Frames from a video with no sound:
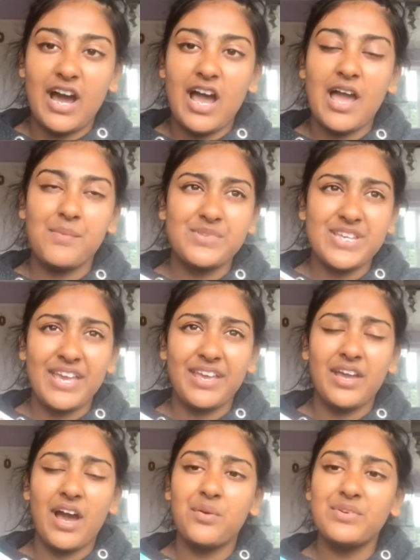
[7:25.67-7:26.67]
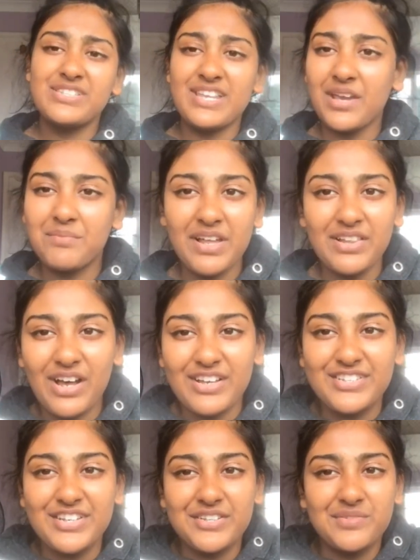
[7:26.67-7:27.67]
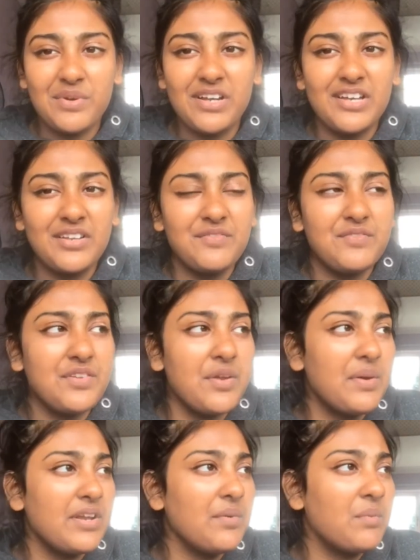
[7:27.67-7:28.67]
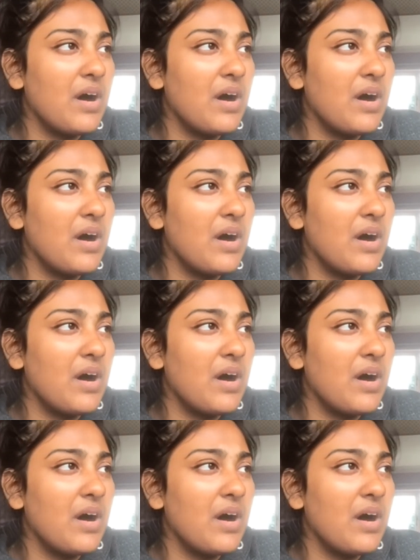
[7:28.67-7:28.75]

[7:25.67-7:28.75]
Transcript: I always take my last year's one. I have no idea